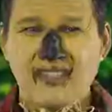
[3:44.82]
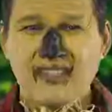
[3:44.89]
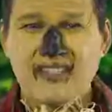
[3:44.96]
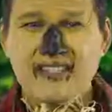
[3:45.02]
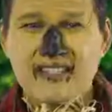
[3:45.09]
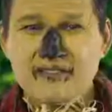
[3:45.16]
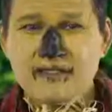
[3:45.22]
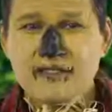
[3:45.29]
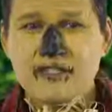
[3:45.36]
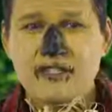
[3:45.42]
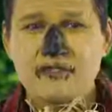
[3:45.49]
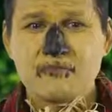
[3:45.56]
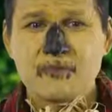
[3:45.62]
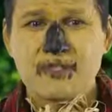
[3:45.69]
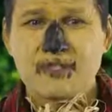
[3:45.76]
The
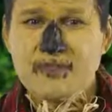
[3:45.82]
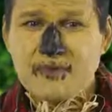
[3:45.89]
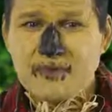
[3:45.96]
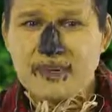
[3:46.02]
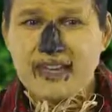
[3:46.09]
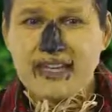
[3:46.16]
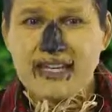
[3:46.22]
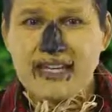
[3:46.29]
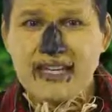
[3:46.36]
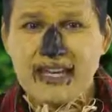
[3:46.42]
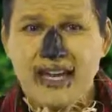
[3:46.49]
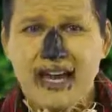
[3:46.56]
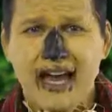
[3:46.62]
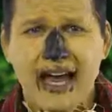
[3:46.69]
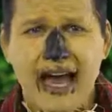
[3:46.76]
difference between...
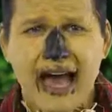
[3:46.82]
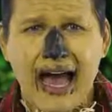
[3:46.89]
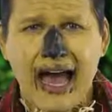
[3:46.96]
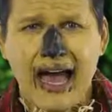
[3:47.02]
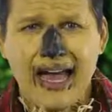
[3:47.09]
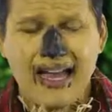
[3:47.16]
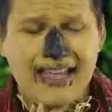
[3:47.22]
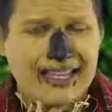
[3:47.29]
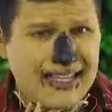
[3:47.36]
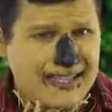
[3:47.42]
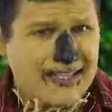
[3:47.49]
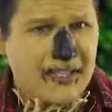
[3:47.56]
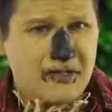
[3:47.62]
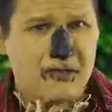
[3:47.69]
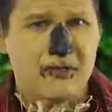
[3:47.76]
I
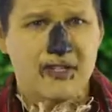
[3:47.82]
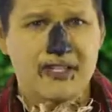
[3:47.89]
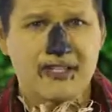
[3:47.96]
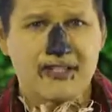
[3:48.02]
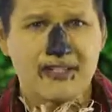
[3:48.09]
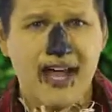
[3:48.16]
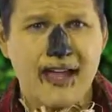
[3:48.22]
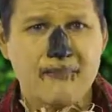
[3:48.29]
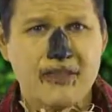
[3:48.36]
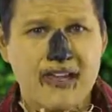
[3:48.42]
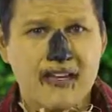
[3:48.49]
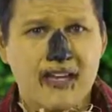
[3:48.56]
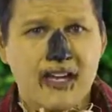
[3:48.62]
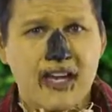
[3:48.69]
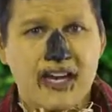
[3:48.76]
guess I know a little. I
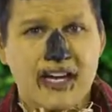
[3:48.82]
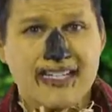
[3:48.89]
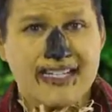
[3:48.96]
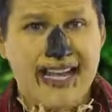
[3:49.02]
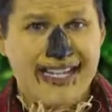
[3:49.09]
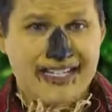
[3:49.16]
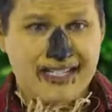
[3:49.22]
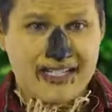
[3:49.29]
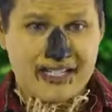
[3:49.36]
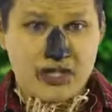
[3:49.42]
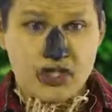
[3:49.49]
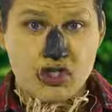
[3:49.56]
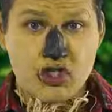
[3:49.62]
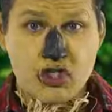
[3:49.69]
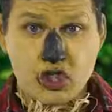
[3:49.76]
mean, a text
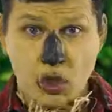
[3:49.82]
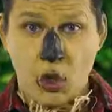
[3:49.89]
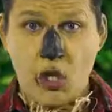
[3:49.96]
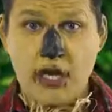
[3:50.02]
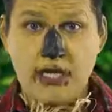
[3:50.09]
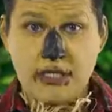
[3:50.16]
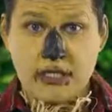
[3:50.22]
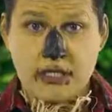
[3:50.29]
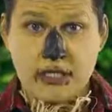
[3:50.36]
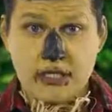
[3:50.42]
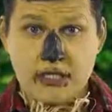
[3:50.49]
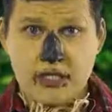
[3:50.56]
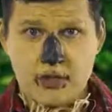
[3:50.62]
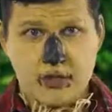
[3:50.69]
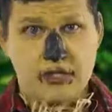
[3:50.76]
is short.
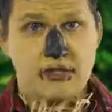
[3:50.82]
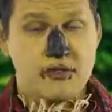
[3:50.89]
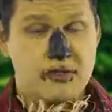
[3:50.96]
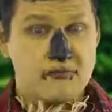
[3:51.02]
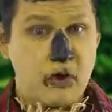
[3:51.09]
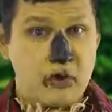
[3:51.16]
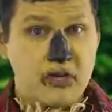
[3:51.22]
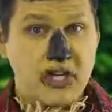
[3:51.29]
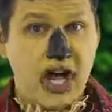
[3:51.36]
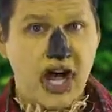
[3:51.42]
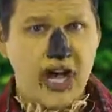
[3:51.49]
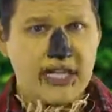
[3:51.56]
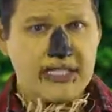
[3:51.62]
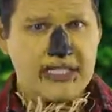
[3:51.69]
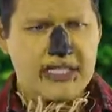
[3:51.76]
You can use
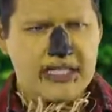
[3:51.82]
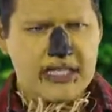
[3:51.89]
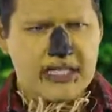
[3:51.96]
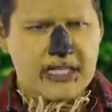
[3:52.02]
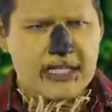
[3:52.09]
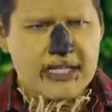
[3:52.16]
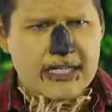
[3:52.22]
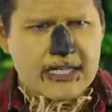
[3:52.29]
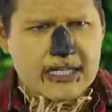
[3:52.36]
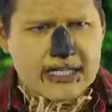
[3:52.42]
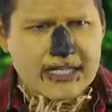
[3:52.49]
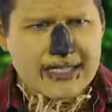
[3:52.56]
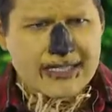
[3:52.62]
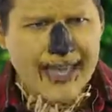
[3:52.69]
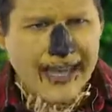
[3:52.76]
emoticons.
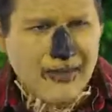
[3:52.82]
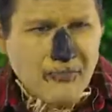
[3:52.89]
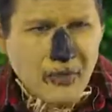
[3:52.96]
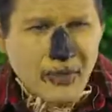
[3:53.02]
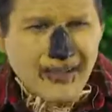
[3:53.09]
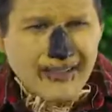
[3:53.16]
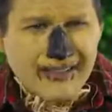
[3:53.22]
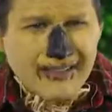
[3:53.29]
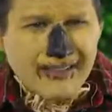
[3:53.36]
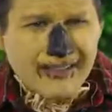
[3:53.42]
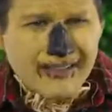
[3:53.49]
Is that important?